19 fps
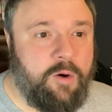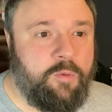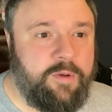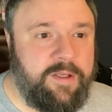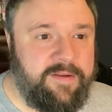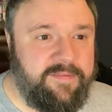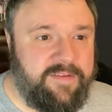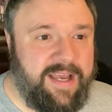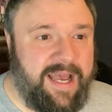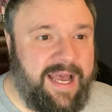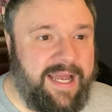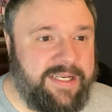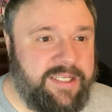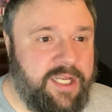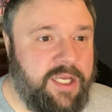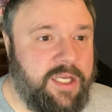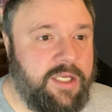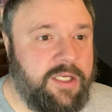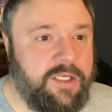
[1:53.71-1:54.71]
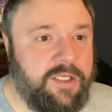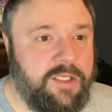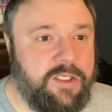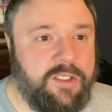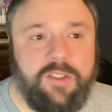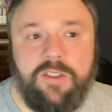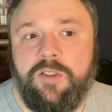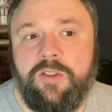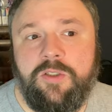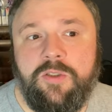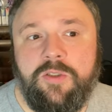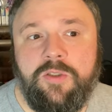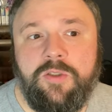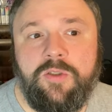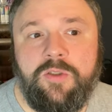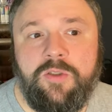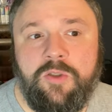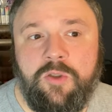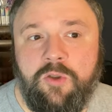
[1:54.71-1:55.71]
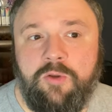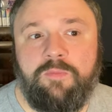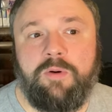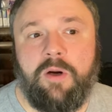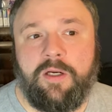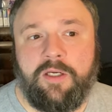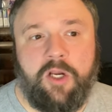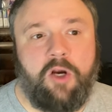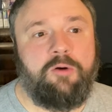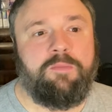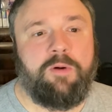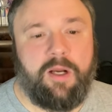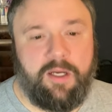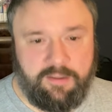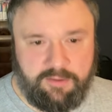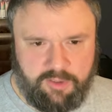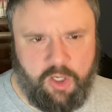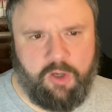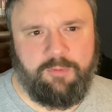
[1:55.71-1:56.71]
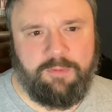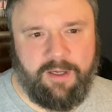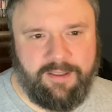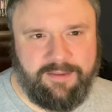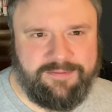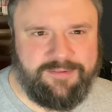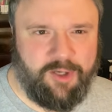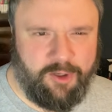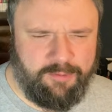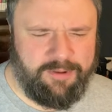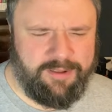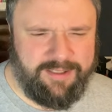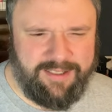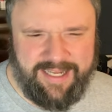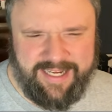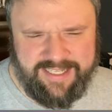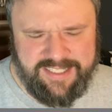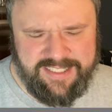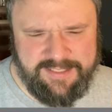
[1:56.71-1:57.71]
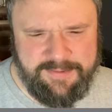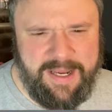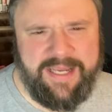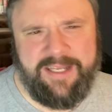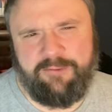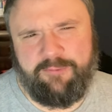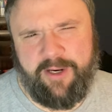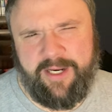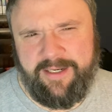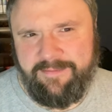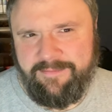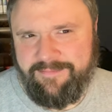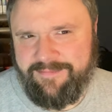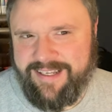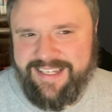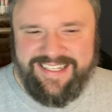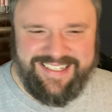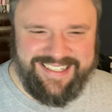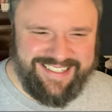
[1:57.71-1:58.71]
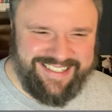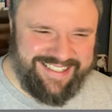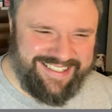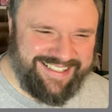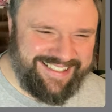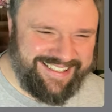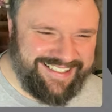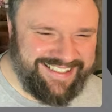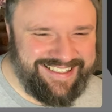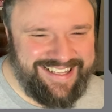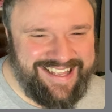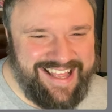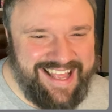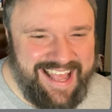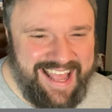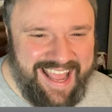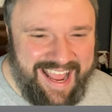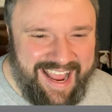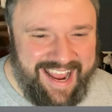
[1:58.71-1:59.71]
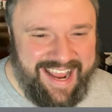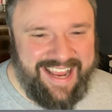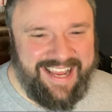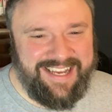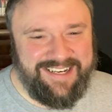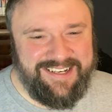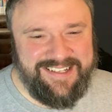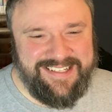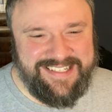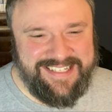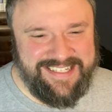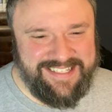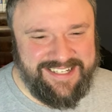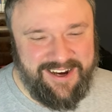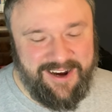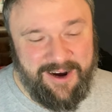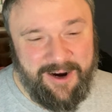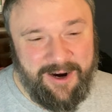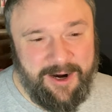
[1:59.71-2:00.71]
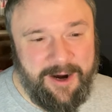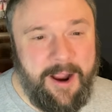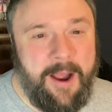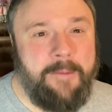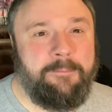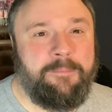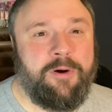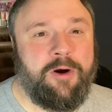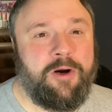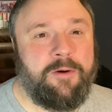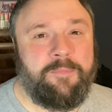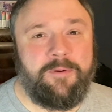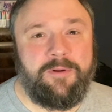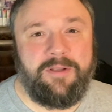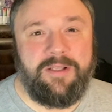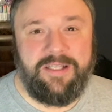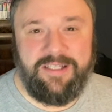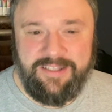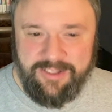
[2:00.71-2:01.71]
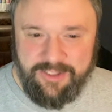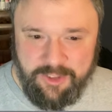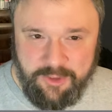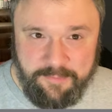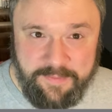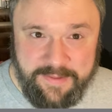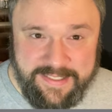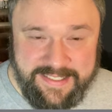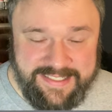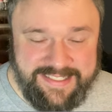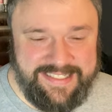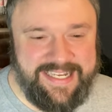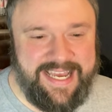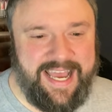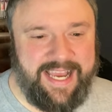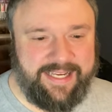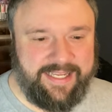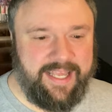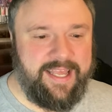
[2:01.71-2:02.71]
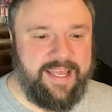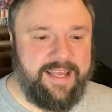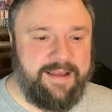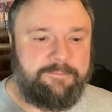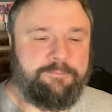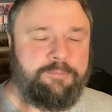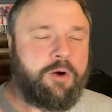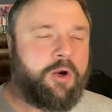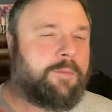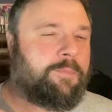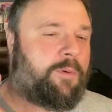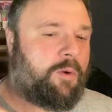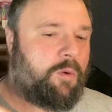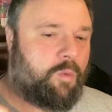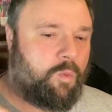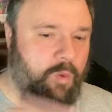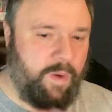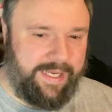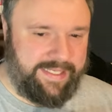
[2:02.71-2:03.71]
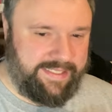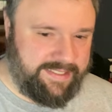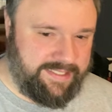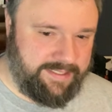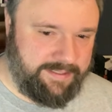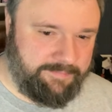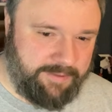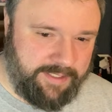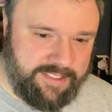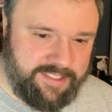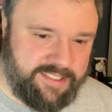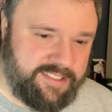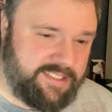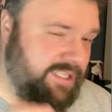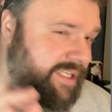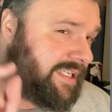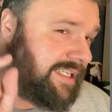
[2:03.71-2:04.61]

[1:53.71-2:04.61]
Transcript: we've got Cobra. I can read. And this is our purple lupus deck, purple white, but it's just a